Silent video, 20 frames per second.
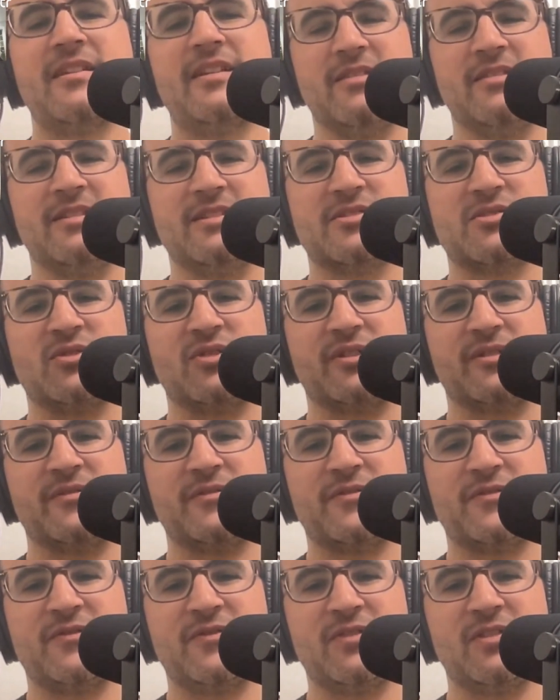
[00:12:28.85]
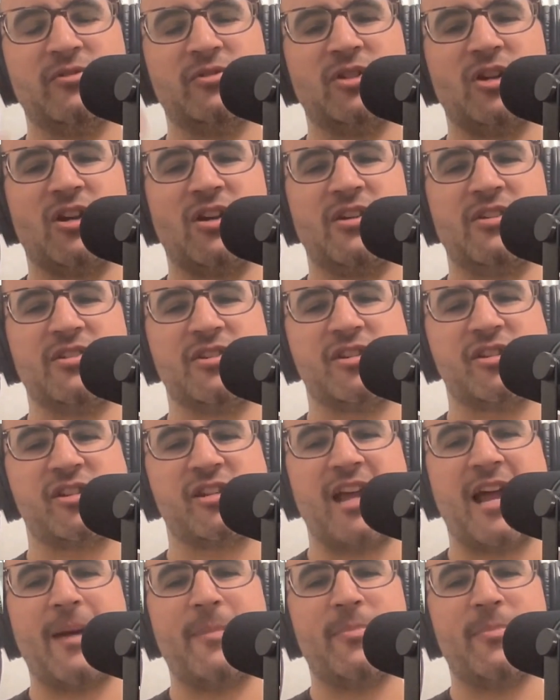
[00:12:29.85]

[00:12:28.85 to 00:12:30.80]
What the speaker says: the sort of large